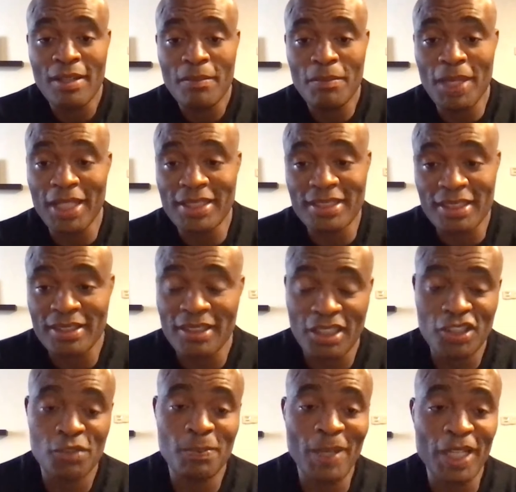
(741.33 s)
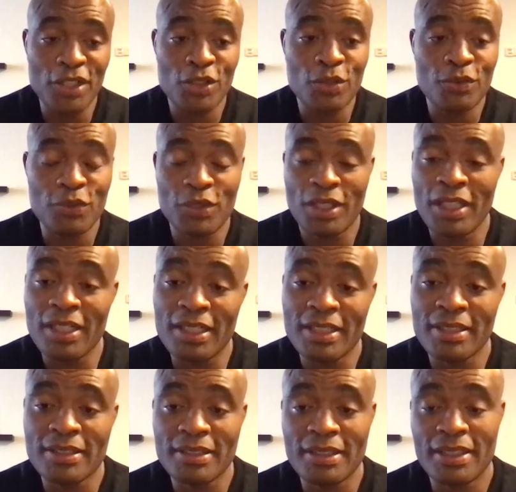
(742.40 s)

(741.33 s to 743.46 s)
make something special for us.